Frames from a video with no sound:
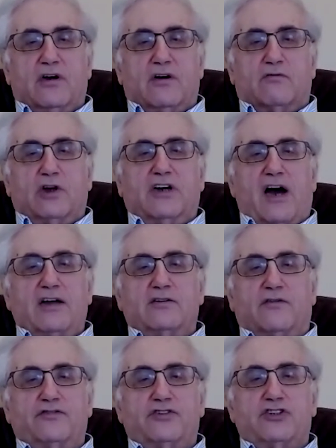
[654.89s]
what kind
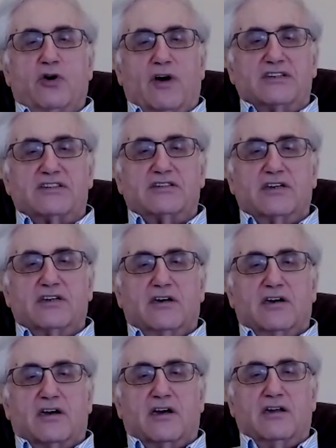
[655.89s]
of choice
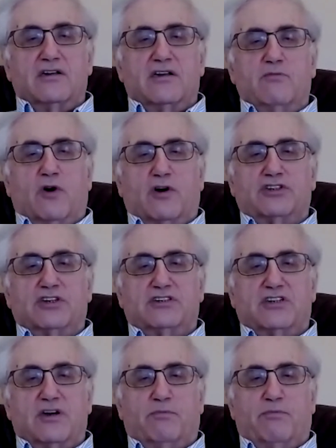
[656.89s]
in the
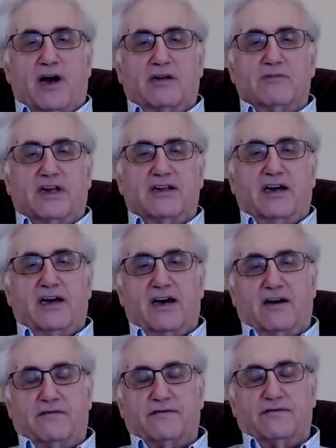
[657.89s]
emergency department they have?